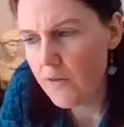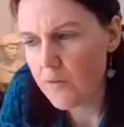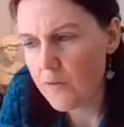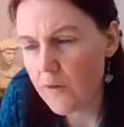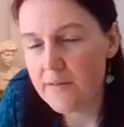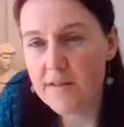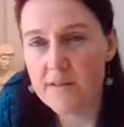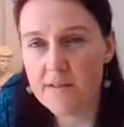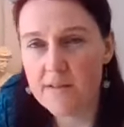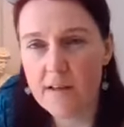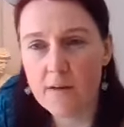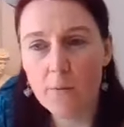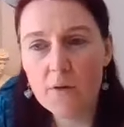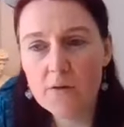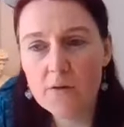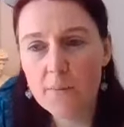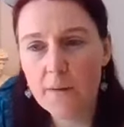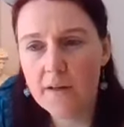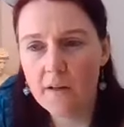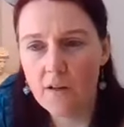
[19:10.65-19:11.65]
So as I say,
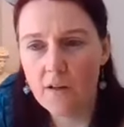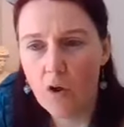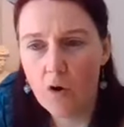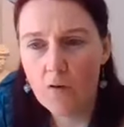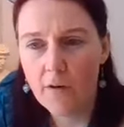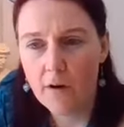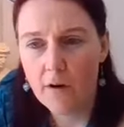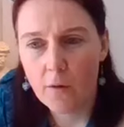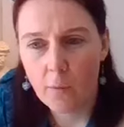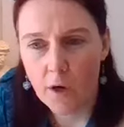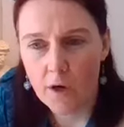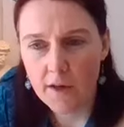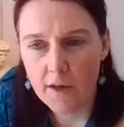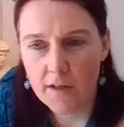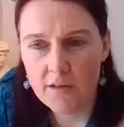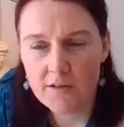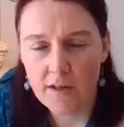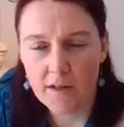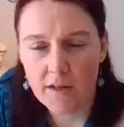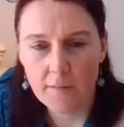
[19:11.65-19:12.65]
we spend a lot of our
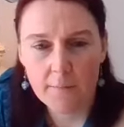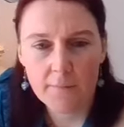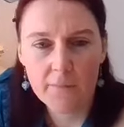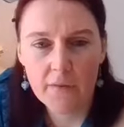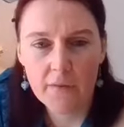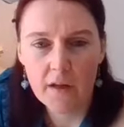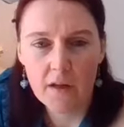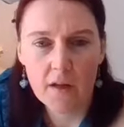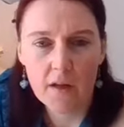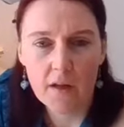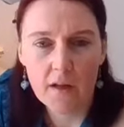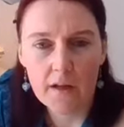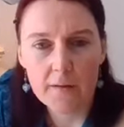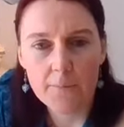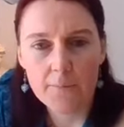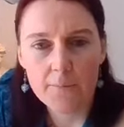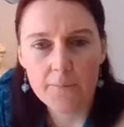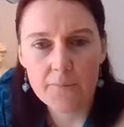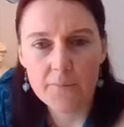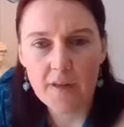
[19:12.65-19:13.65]
working time
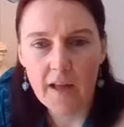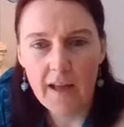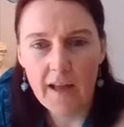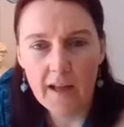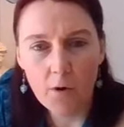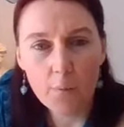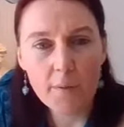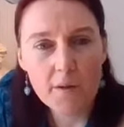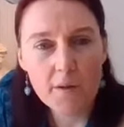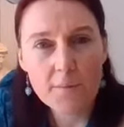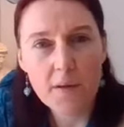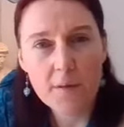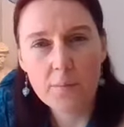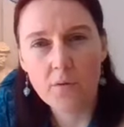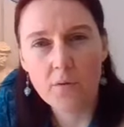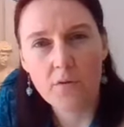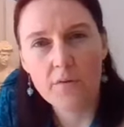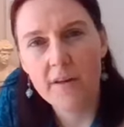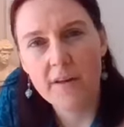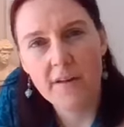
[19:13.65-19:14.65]
helping
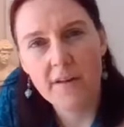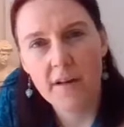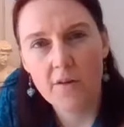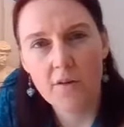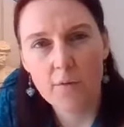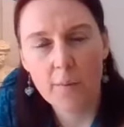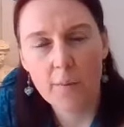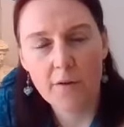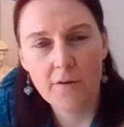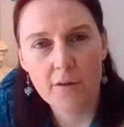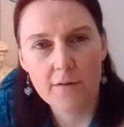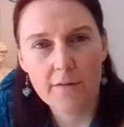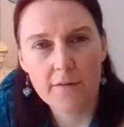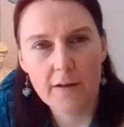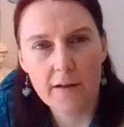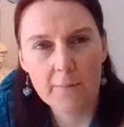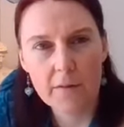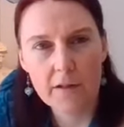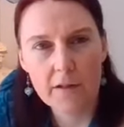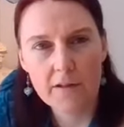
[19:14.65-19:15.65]
people find out about their
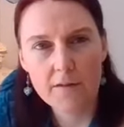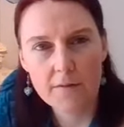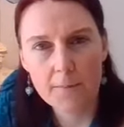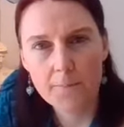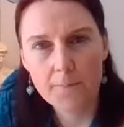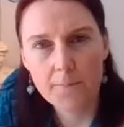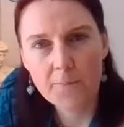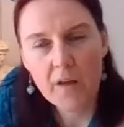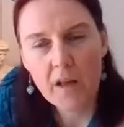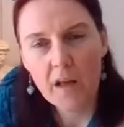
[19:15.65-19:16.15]
families.